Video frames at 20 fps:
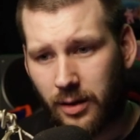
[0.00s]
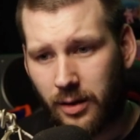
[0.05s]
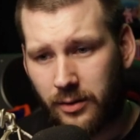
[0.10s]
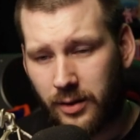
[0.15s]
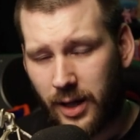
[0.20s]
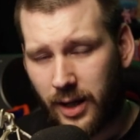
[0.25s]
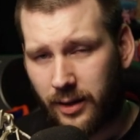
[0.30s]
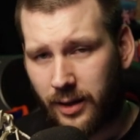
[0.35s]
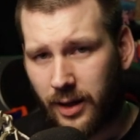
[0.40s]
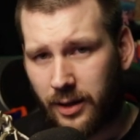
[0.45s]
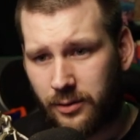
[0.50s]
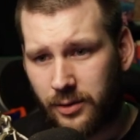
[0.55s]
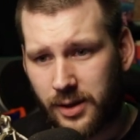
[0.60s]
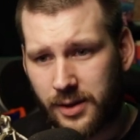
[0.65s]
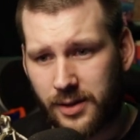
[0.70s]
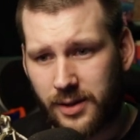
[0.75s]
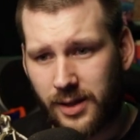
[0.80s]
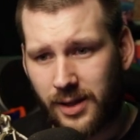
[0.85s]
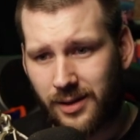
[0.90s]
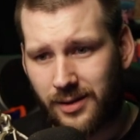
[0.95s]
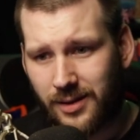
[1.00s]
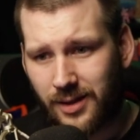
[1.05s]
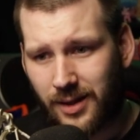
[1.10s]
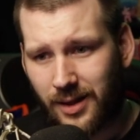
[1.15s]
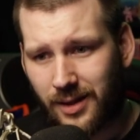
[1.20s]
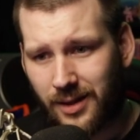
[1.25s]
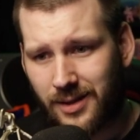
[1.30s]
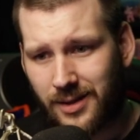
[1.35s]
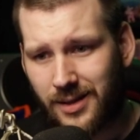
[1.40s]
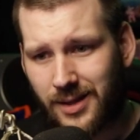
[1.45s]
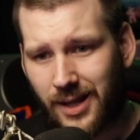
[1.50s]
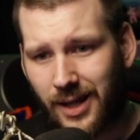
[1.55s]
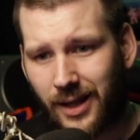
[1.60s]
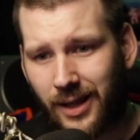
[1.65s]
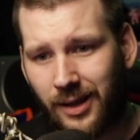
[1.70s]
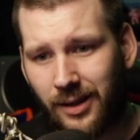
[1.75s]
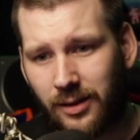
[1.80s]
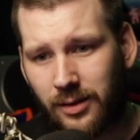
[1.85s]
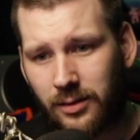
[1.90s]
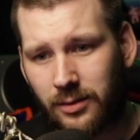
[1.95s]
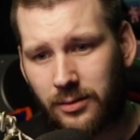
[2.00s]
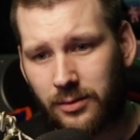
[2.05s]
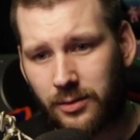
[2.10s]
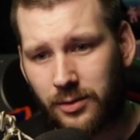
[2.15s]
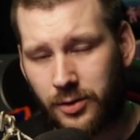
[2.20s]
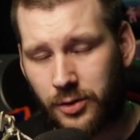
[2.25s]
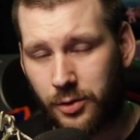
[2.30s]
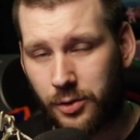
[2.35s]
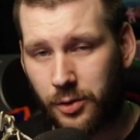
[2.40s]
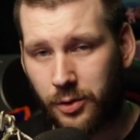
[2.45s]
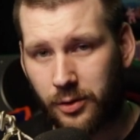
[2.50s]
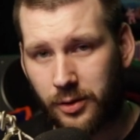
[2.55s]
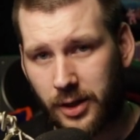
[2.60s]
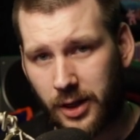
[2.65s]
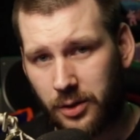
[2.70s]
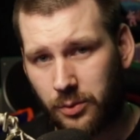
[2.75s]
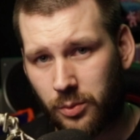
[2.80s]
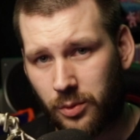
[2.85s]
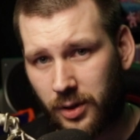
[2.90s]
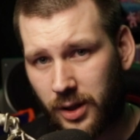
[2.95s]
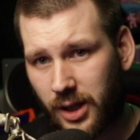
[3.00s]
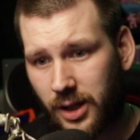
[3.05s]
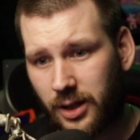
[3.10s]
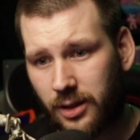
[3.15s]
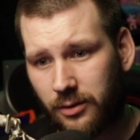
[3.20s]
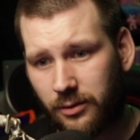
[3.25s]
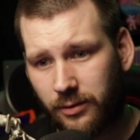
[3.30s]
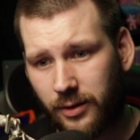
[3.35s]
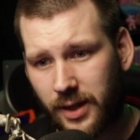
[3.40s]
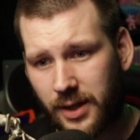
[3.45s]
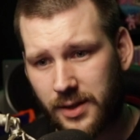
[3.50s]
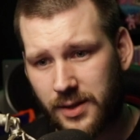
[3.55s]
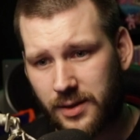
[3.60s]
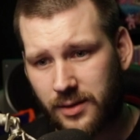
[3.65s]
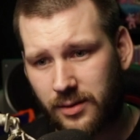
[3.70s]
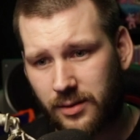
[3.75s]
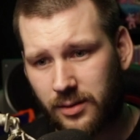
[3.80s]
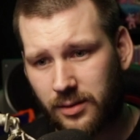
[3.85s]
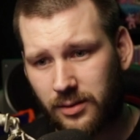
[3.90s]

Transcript: That address is assigned to your network interface,